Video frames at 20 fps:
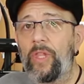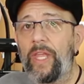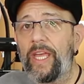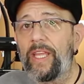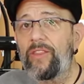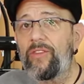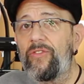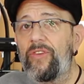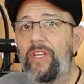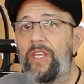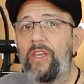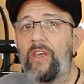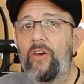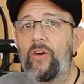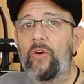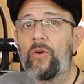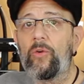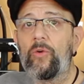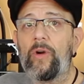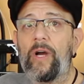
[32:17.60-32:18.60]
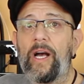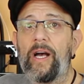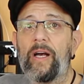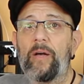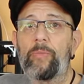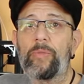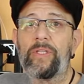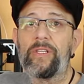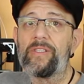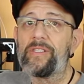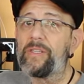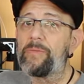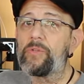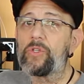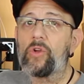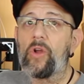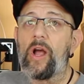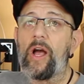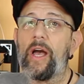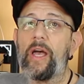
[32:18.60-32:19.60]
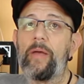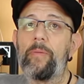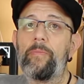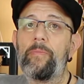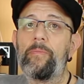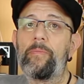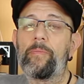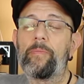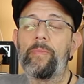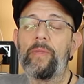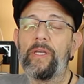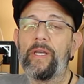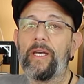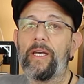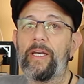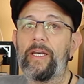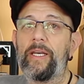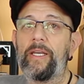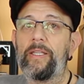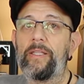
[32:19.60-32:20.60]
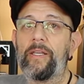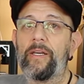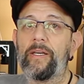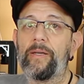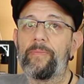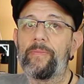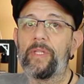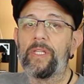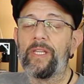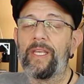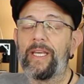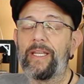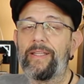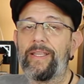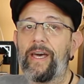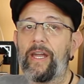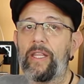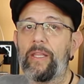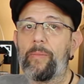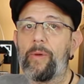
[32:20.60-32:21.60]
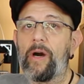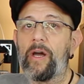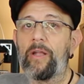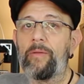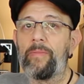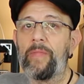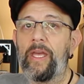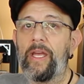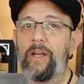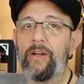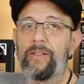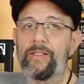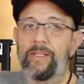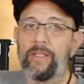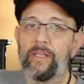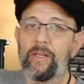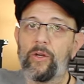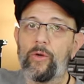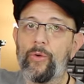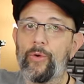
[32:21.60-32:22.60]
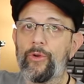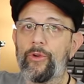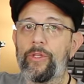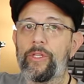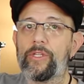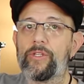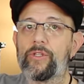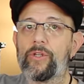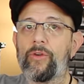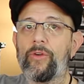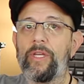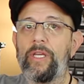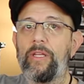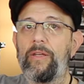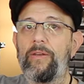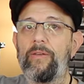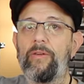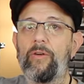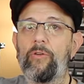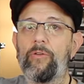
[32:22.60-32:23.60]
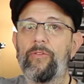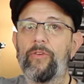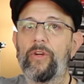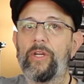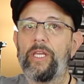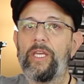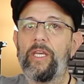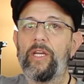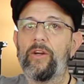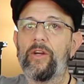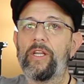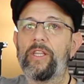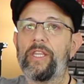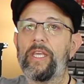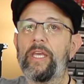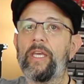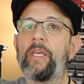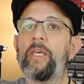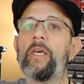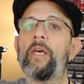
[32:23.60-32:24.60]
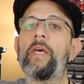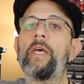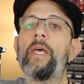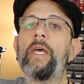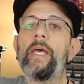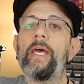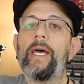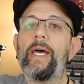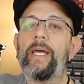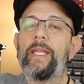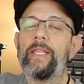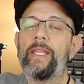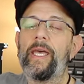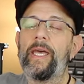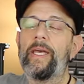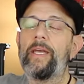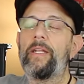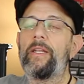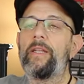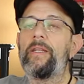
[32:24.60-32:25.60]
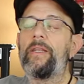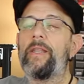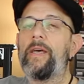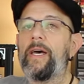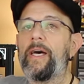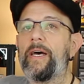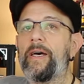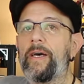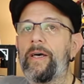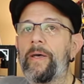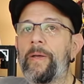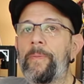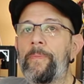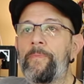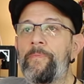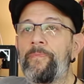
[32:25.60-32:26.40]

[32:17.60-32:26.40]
like the video, please subscribe in the link down at the bottom there. It's on the corner of the screen over here, I think. And then